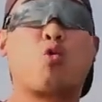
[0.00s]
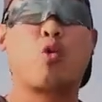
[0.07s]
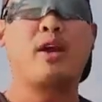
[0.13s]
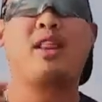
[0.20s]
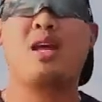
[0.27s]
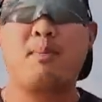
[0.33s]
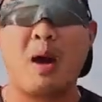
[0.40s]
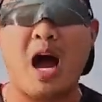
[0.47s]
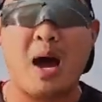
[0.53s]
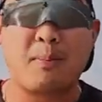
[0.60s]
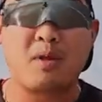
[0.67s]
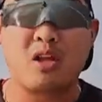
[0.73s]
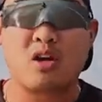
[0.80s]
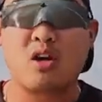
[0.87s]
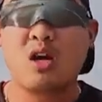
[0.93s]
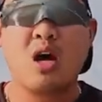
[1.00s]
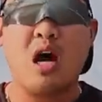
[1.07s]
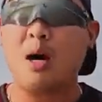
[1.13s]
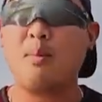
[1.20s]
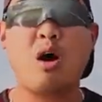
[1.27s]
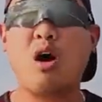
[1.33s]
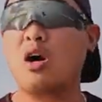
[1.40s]
really popular
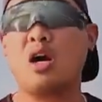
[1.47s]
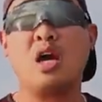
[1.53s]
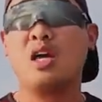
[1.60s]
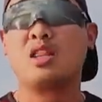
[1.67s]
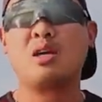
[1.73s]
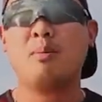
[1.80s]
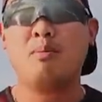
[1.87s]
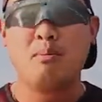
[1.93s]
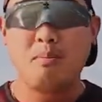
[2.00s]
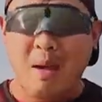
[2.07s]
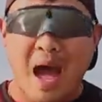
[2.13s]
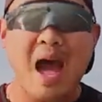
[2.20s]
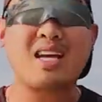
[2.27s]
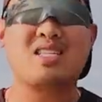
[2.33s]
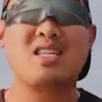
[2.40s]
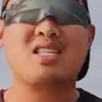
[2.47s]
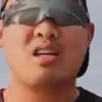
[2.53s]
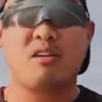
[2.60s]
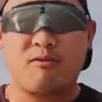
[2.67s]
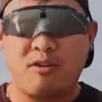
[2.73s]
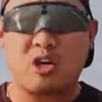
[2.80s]
among the masses of